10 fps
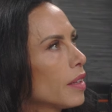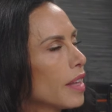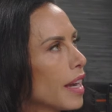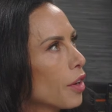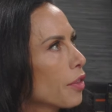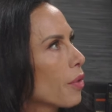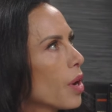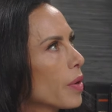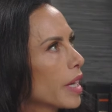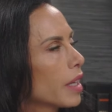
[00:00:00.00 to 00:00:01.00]
they are
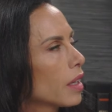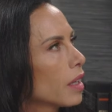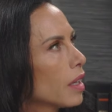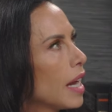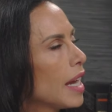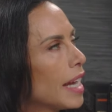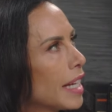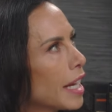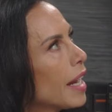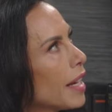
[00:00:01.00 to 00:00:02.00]
throwing,
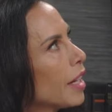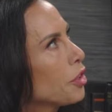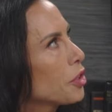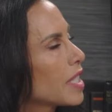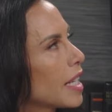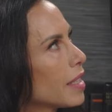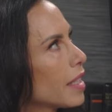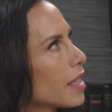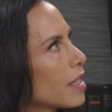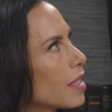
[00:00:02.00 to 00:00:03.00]
and I, and I understand
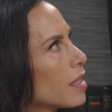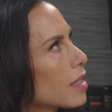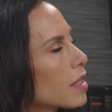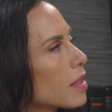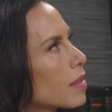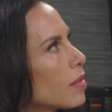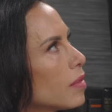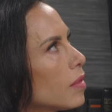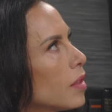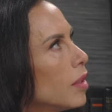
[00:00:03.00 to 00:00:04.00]
that this is
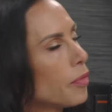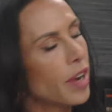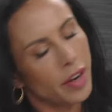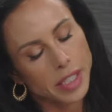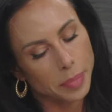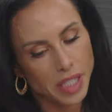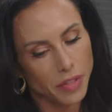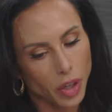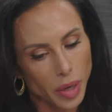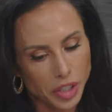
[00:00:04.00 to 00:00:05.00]
a very
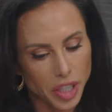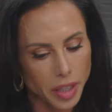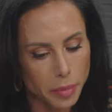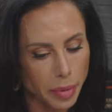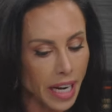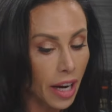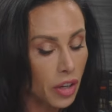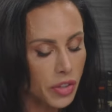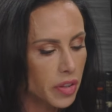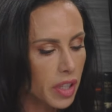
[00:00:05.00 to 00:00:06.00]
specific question, but I
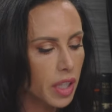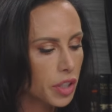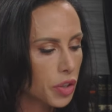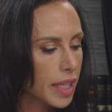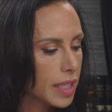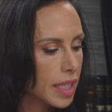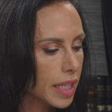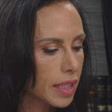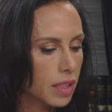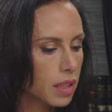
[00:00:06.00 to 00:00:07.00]
also think that it
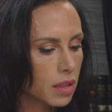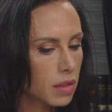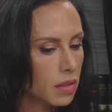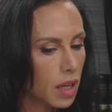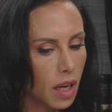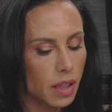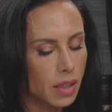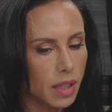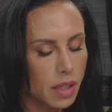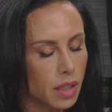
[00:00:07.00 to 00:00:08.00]
translates to
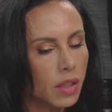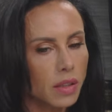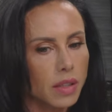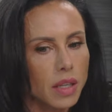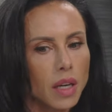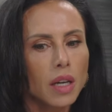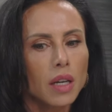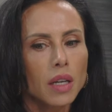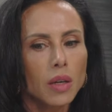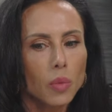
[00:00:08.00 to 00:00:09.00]
us as adults.
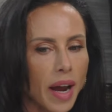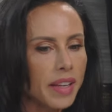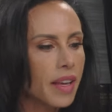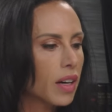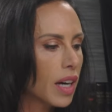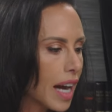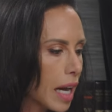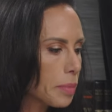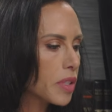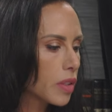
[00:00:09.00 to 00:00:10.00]
When they are
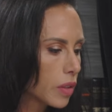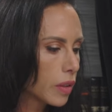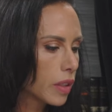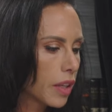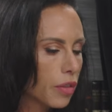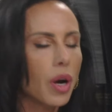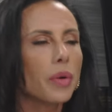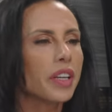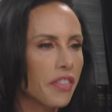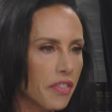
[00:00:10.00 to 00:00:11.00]
absolutely
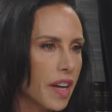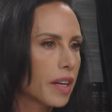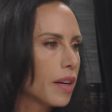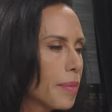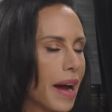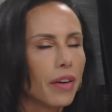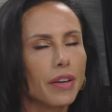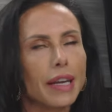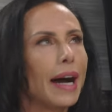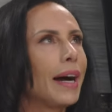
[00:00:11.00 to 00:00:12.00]
throwing a fit
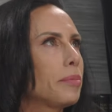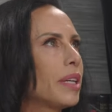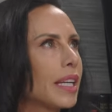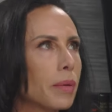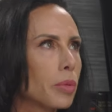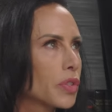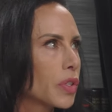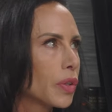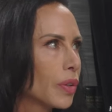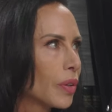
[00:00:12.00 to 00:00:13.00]
about not being able
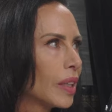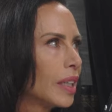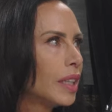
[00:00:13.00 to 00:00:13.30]
to